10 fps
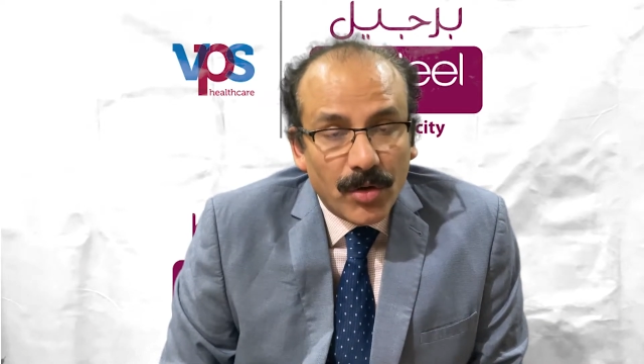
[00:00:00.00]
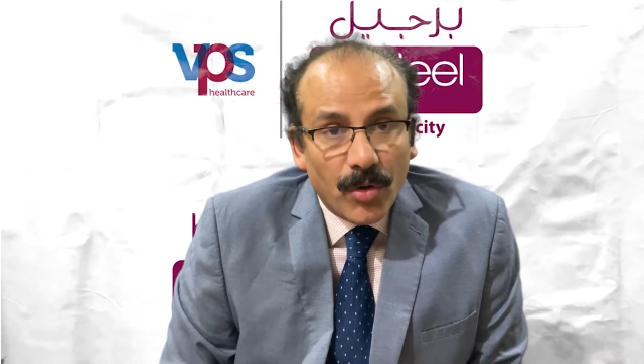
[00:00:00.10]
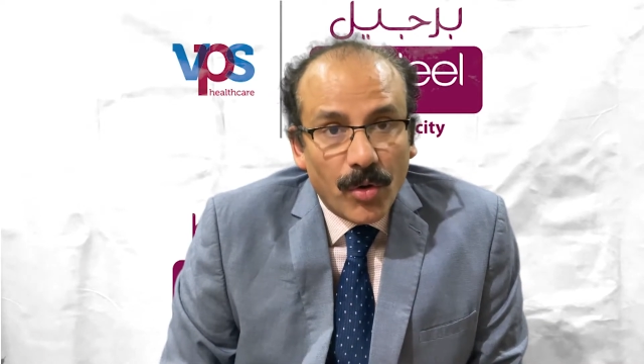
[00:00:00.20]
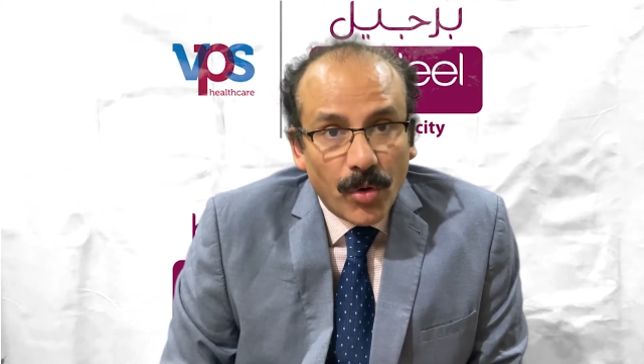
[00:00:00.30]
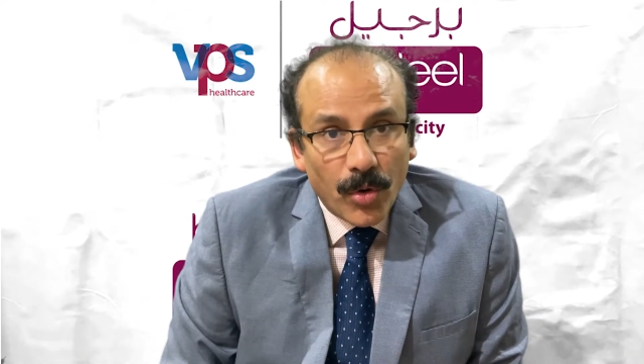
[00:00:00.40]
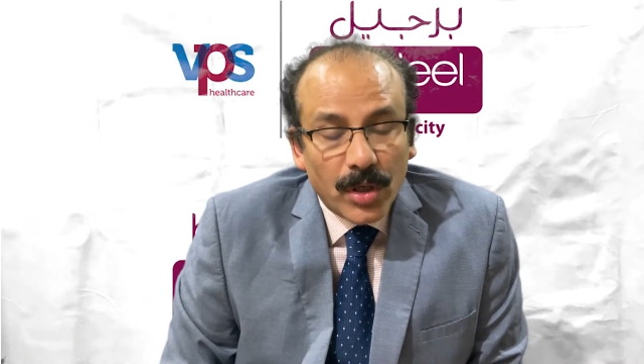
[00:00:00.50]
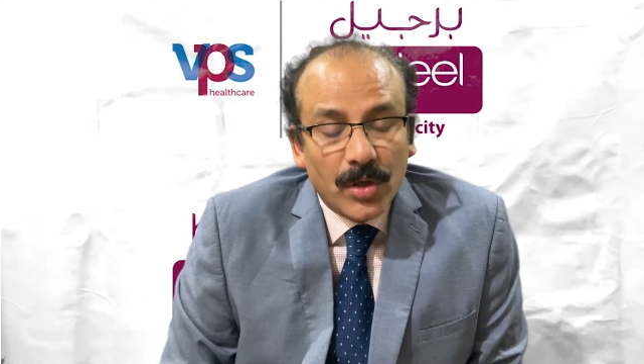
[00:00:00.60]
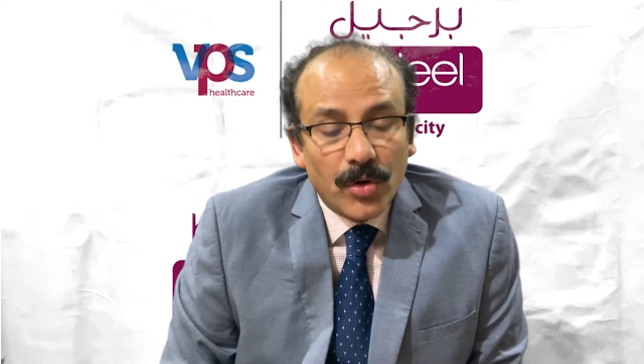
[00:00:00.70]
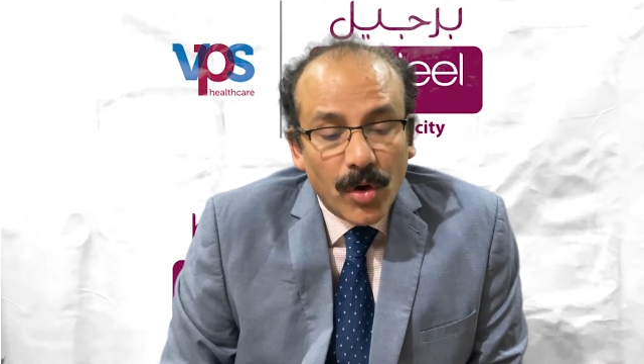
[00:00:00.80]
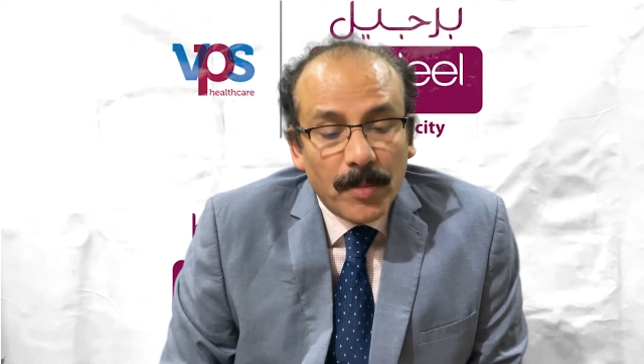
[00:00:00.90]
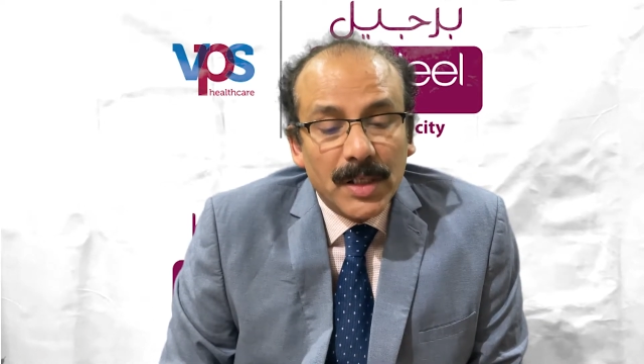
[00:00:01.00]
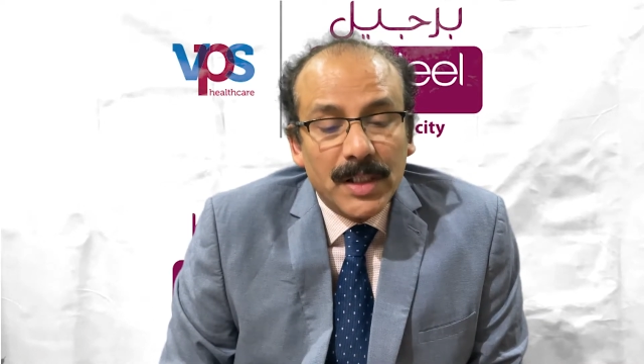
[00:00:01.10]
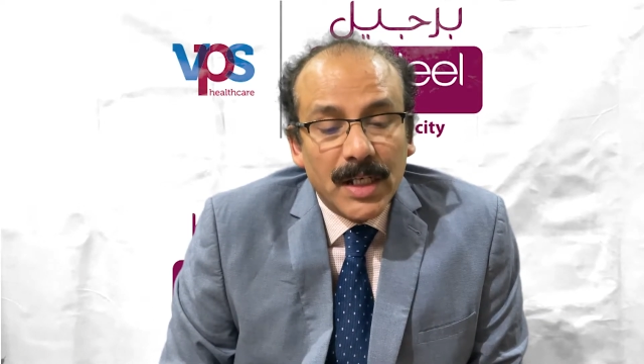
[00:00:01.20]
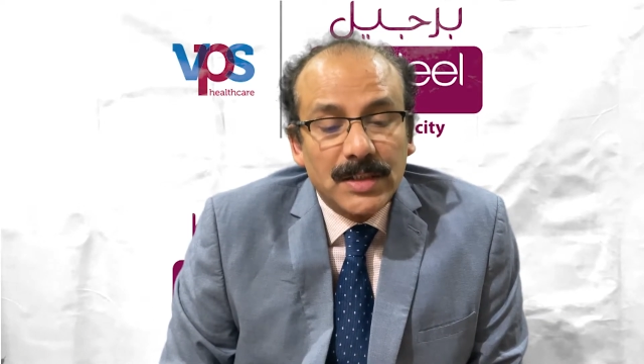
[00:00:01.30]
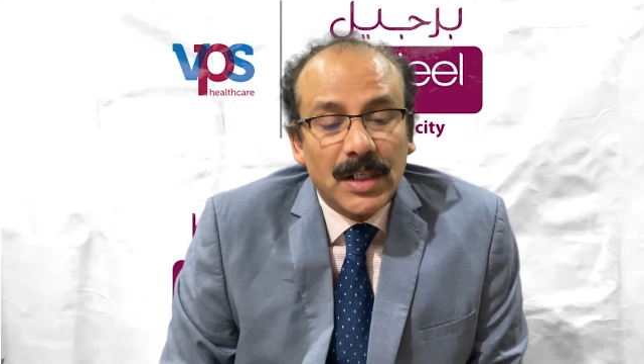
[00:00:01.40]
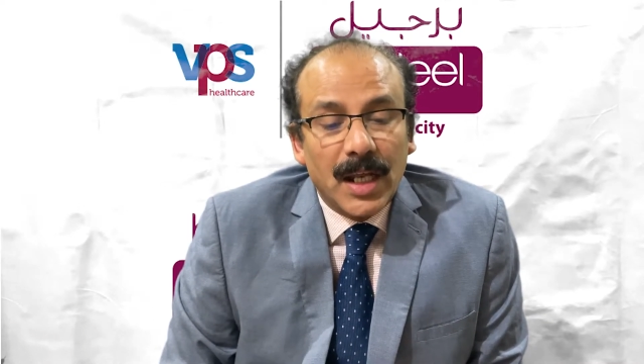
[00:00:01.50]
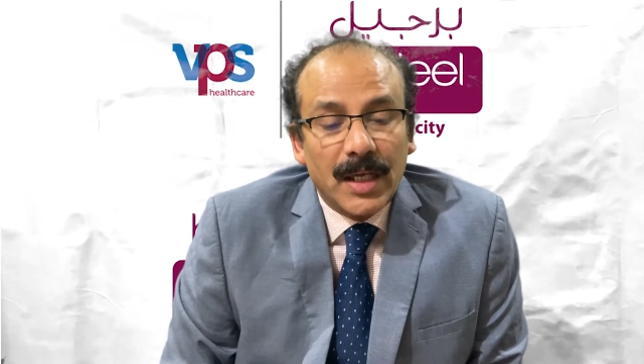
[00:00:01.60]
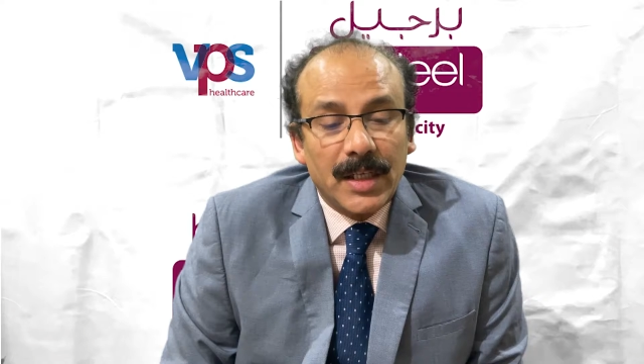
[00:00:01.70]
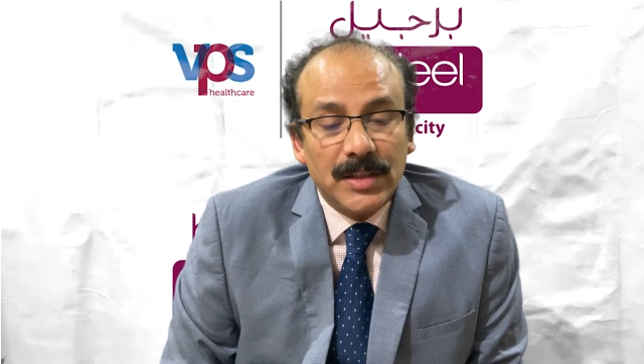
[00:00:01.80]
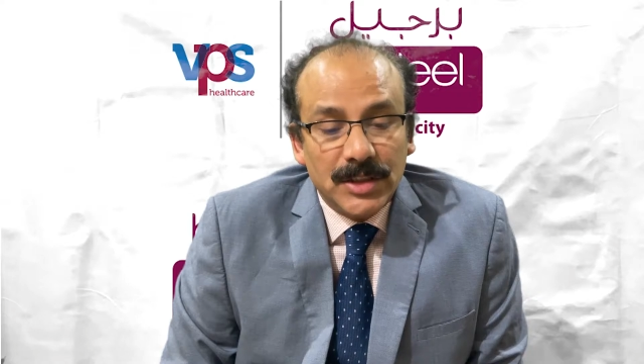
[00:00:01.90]
or complication
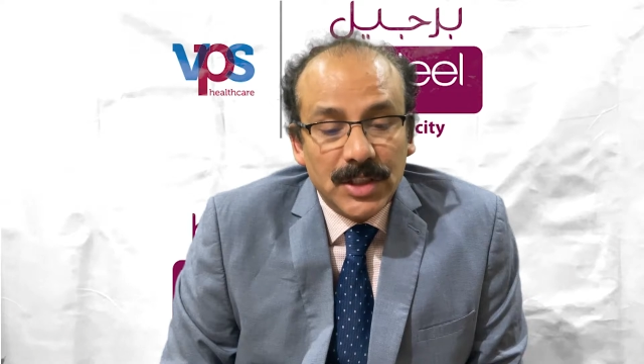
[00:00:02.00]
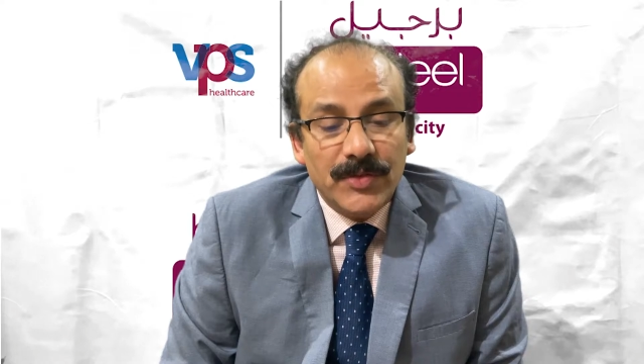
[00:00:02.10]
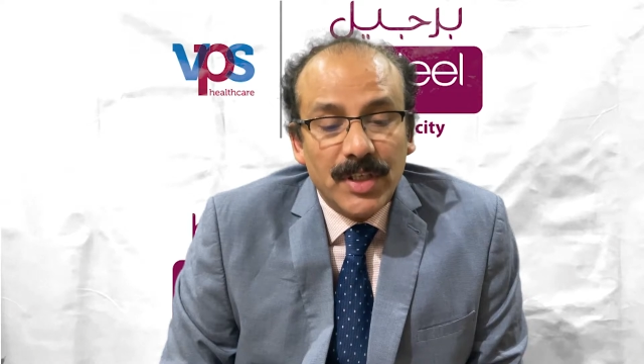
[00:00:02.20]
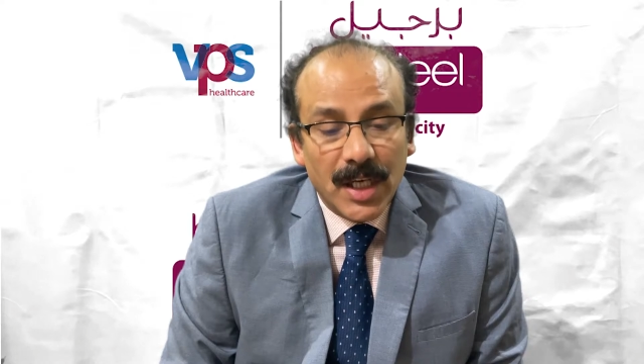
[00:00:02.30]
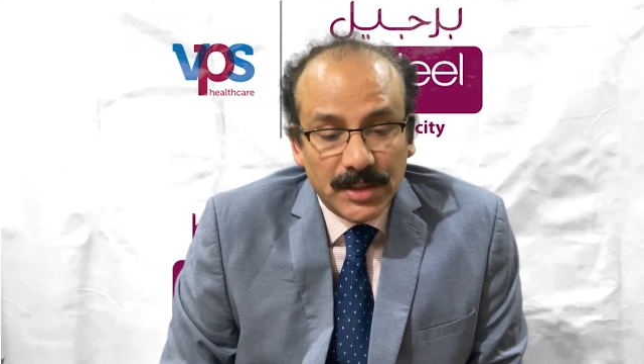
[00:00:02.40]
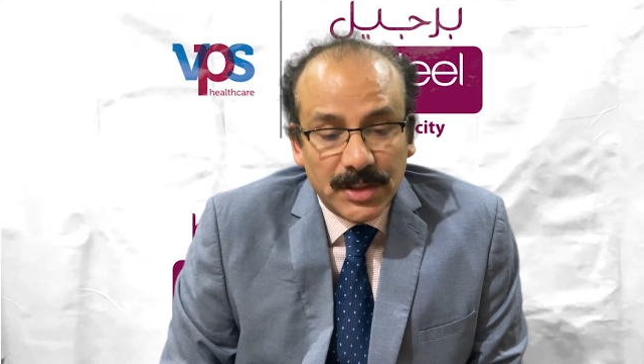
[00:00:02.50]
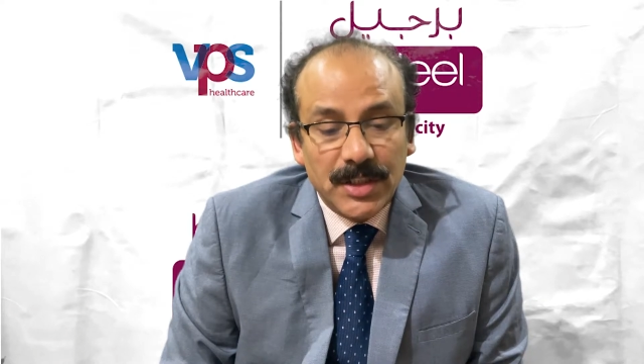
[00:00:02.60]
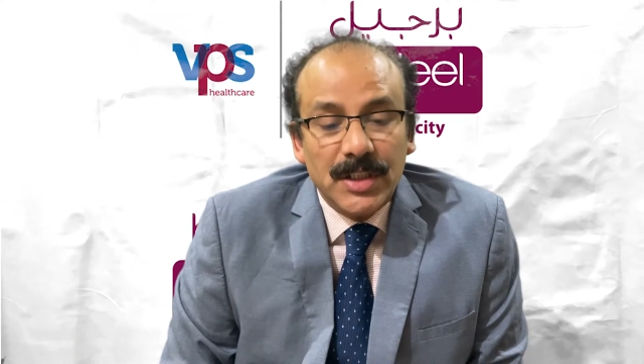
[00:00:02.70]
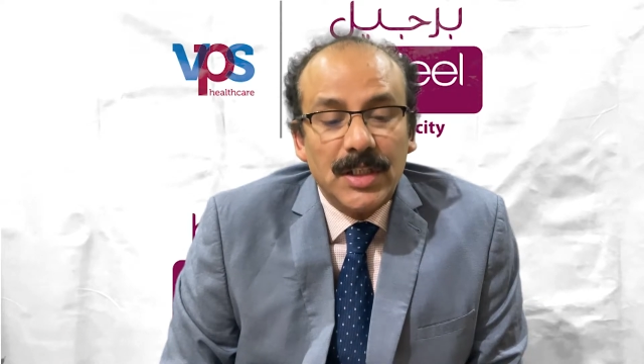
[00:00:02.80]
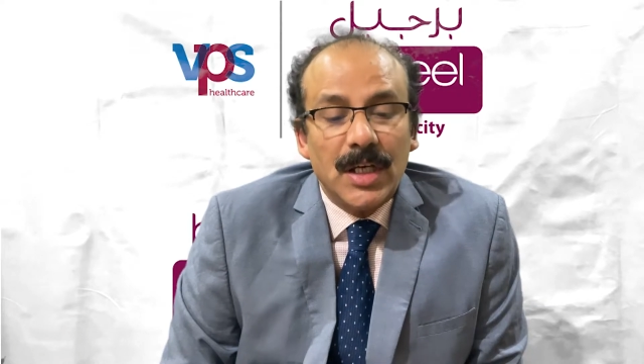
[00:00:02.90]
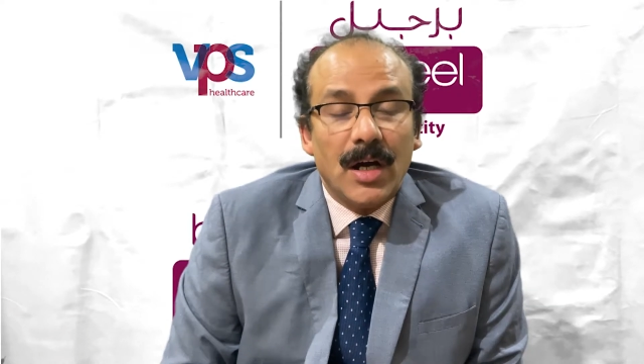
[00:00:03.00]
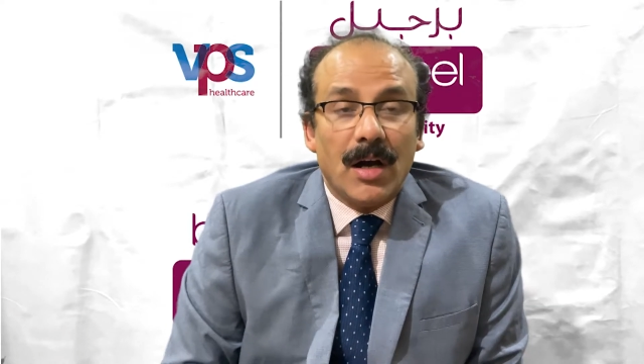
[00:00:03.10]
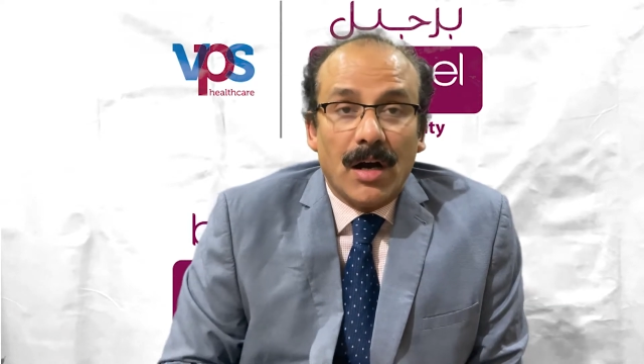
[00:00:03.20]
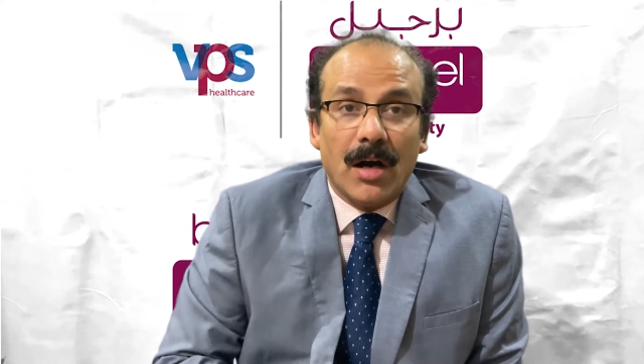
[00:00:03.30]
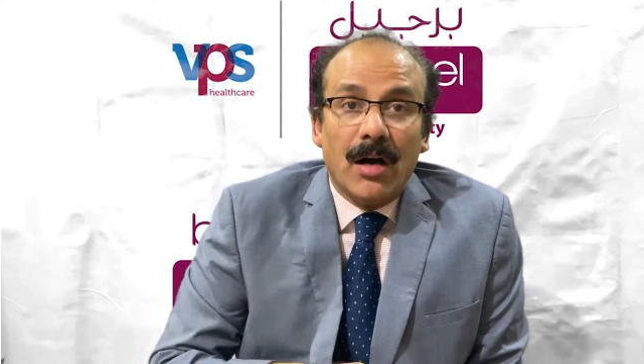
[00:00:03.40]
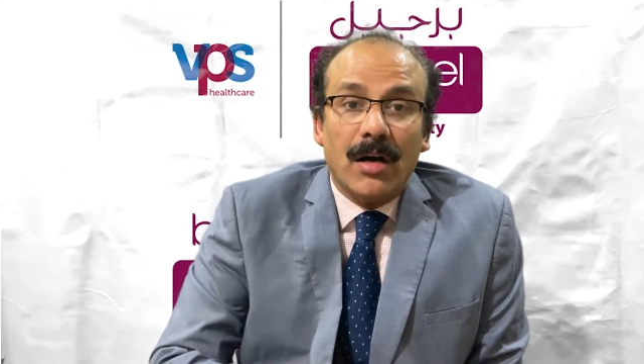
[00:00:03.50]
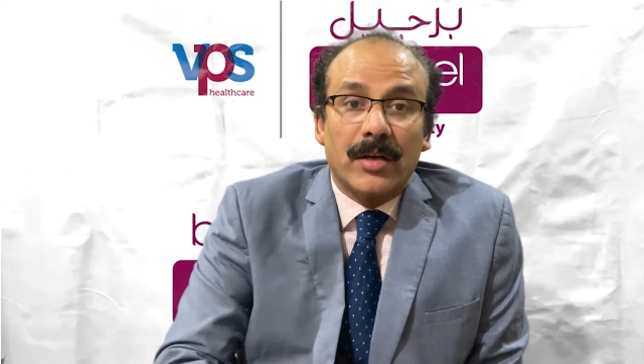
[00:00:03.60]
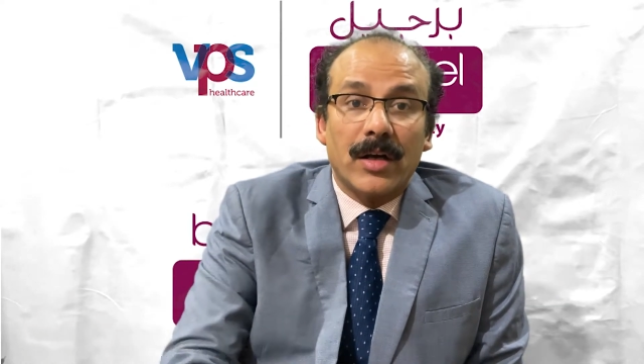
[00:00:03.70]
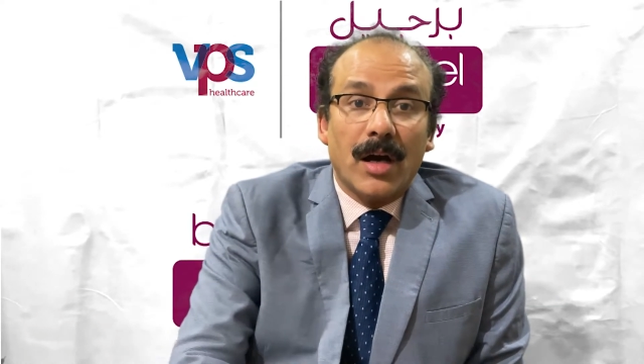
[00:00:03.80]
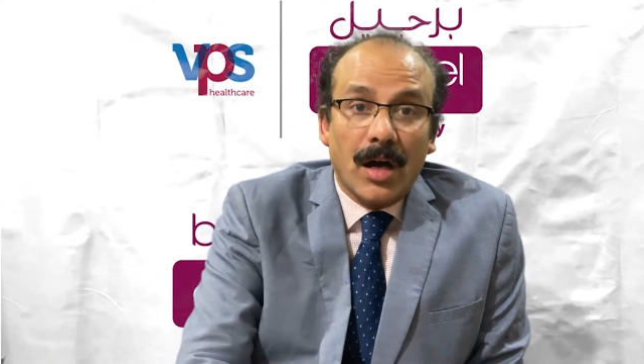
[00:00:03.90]
like GVHT are
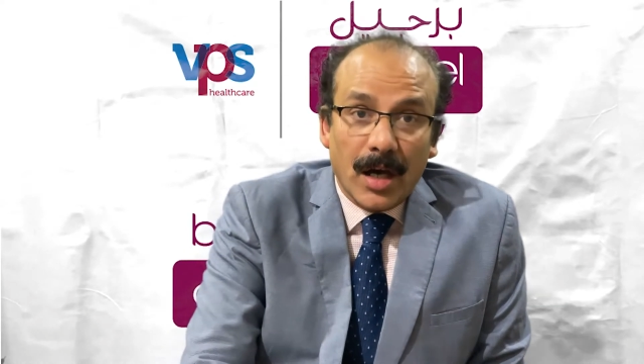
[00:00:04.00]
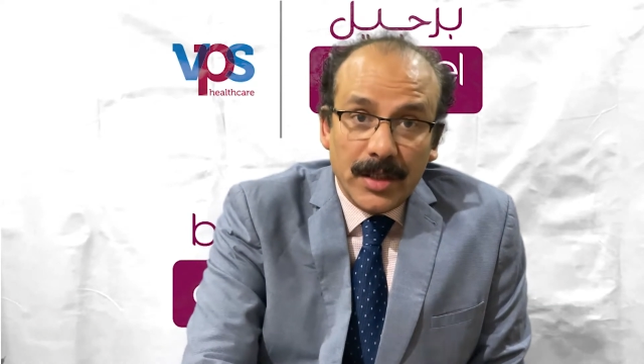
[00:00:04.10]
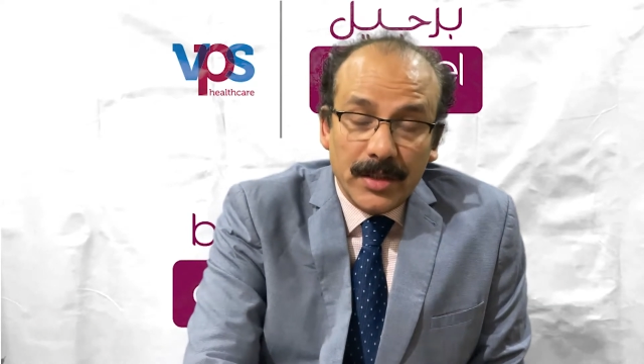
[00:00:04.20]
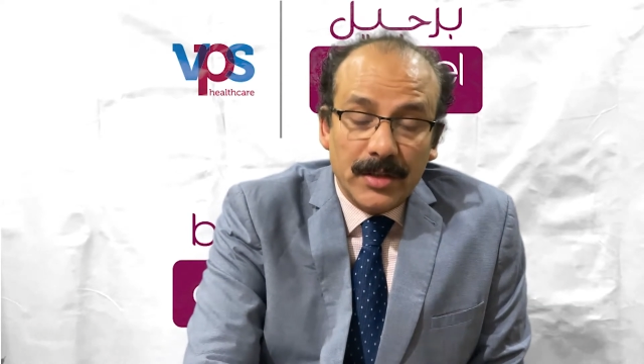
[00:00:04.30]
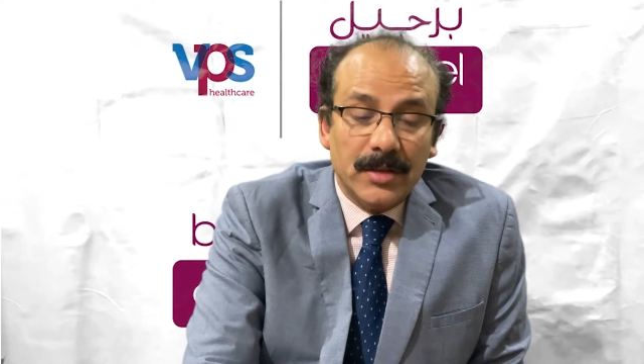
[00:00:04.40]
high.